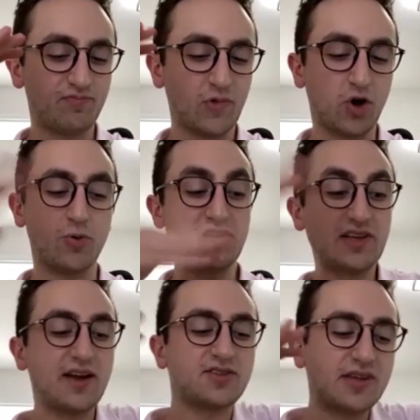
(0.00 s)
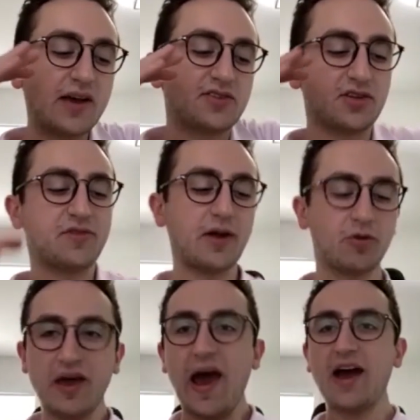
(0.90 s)
always get a sense of like
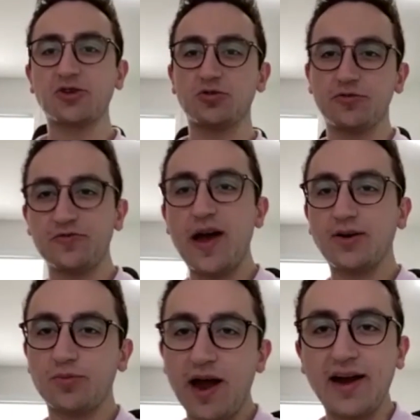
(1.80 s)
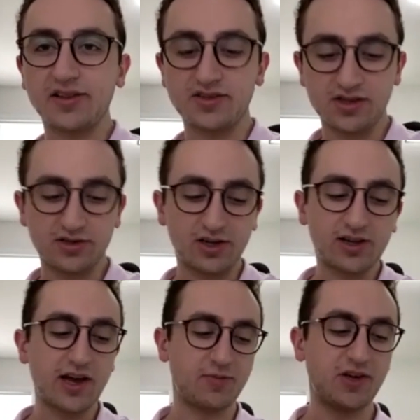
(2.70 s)
what the actual final product is going to look
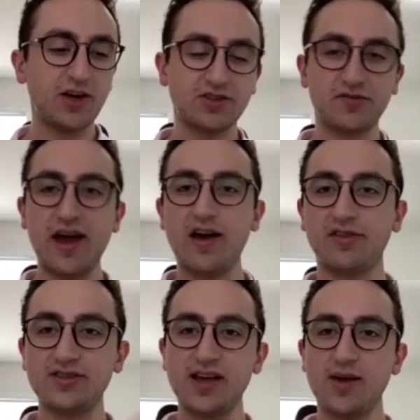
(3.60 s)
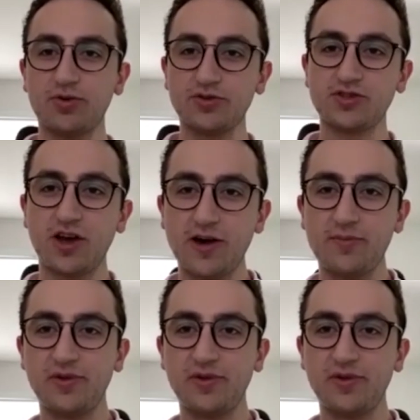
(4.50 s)
like because of how the samples come.